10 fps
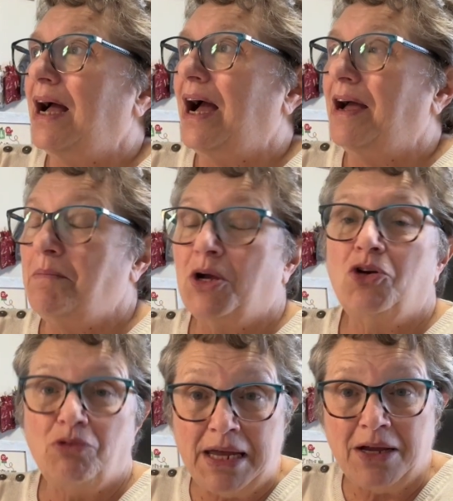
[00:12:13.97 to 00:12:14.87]
I'm
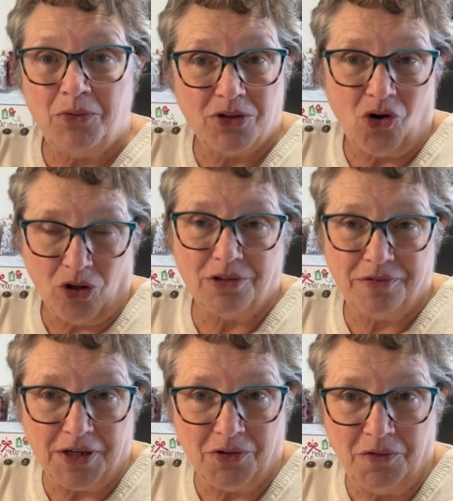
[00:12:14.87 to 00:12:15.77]
agreeing with all of
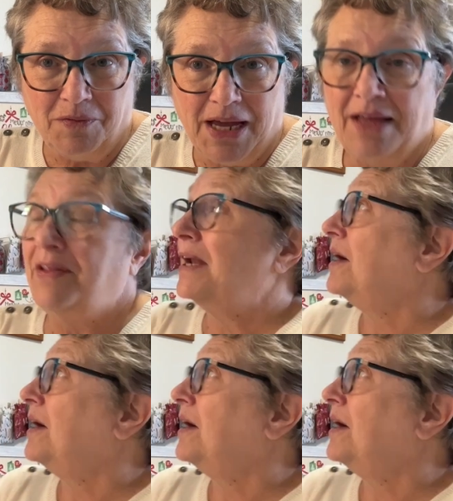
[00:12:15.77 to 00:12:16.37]
you, and that